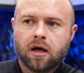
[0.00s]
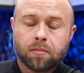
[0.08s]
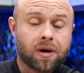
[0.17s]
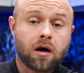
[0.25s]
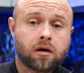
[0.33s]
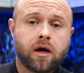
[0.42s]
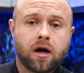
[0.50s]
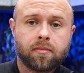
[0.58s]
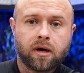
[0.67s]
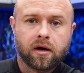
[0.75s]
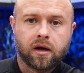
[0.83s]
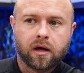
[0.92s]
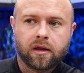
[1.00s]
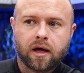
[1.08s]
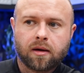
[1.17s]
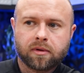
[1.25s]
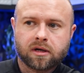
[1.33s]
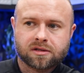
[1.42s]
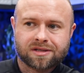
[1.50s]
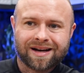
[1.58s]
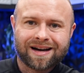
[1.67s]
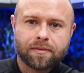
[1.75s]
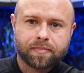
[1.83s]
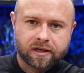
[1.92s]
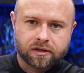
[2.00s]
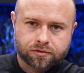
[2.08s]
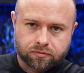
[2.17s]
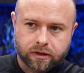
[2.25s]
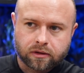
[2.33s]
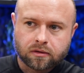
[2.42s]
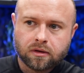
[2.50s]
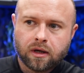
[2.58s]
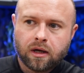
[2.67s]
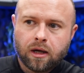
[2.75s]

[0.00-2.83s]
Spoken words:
but I don't care about any of that because the hype is real.